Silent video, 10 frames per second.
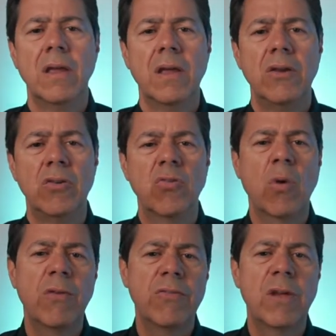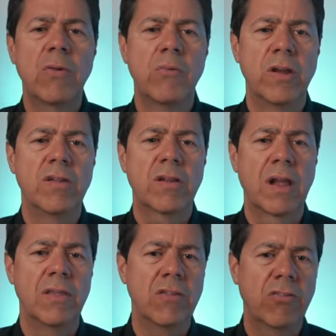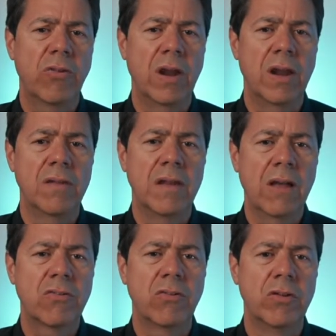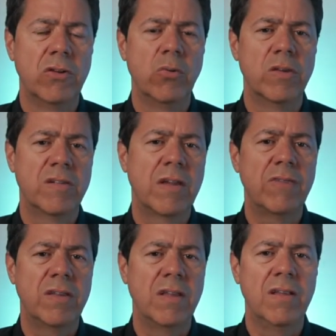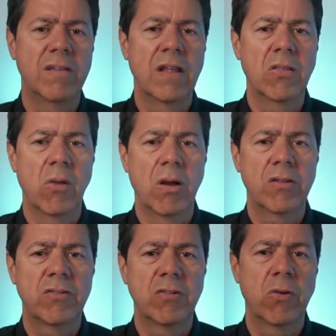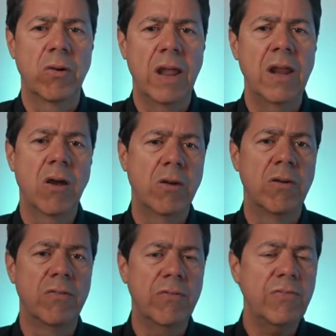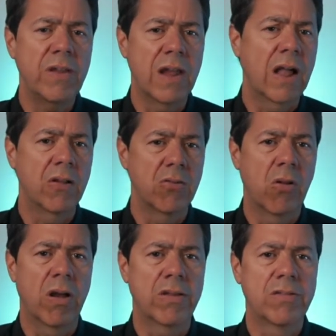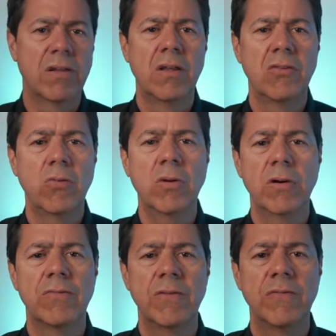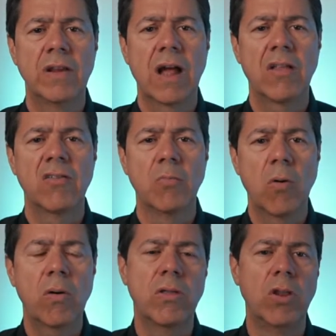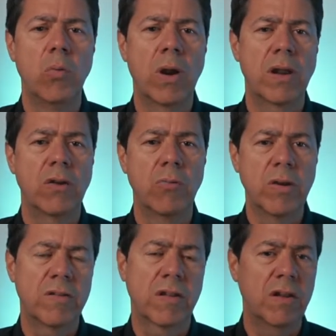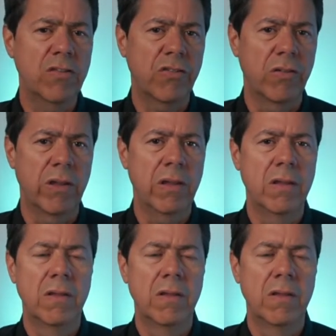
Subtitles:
Your 12-cent risk on this trade has now turned into a 17-cent loss, or an $850 loss, $250 more than you wanted to risk initially.